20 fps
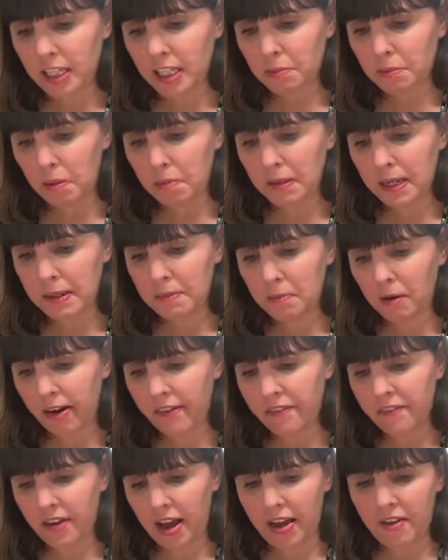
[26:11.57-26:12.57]
is probably
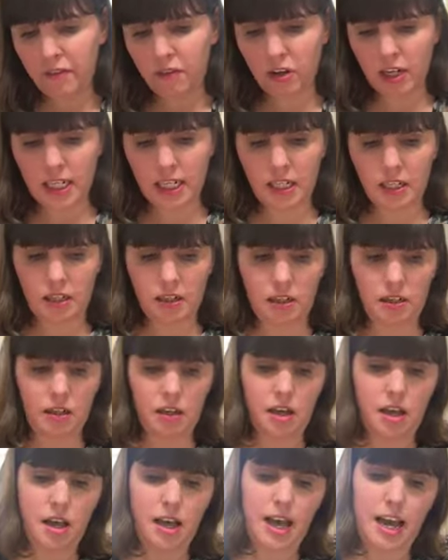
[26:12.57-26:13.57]
my favourite
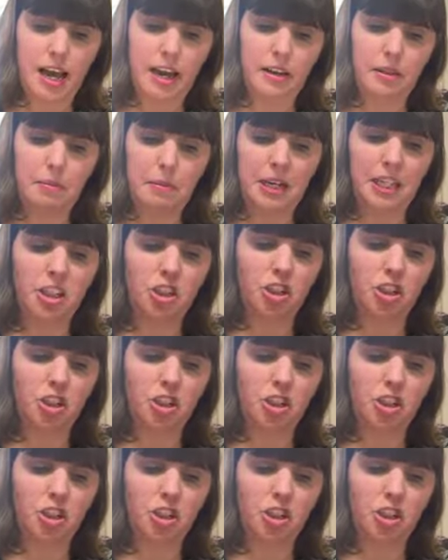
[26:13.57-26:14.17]
out of the